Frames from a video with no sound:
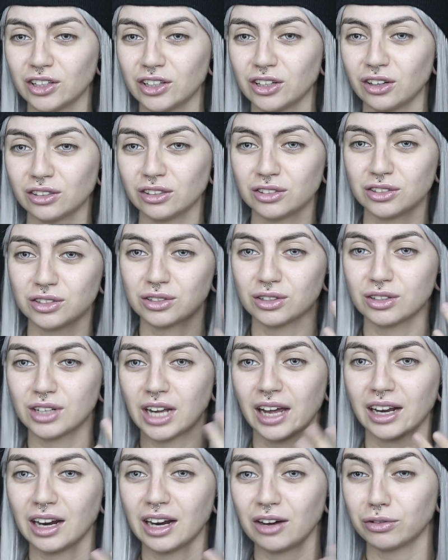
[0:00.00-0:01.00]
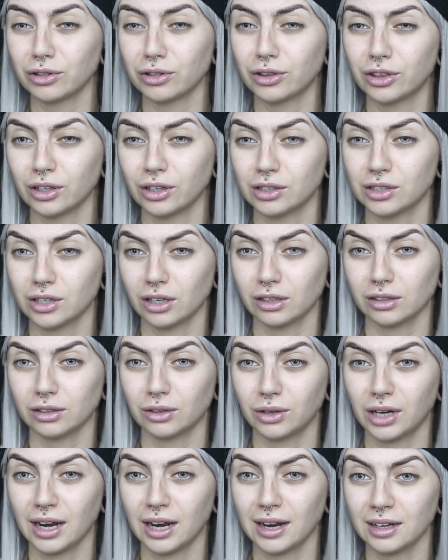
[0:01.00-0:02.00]
it on to get everything done,
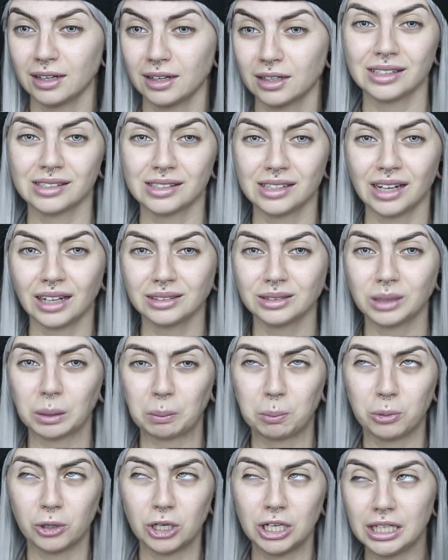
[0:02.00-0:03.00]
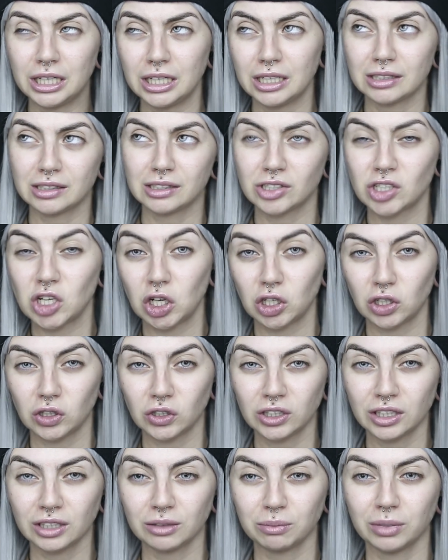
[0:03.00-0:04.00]
okay? It's not the prettiest
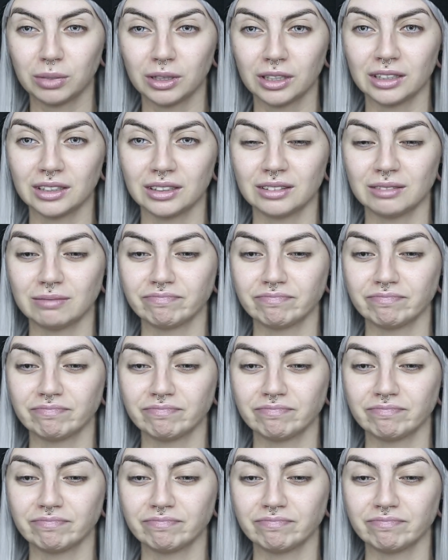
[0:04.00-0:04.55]
look, but